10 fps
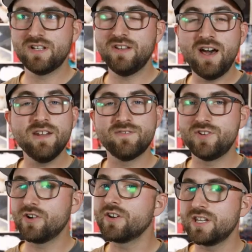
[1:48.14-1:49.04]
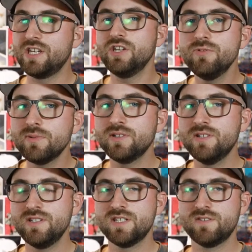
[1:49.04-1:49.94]
There's a lot of dark
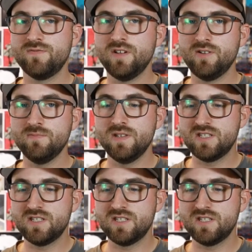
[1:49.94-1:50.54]
humor in this film.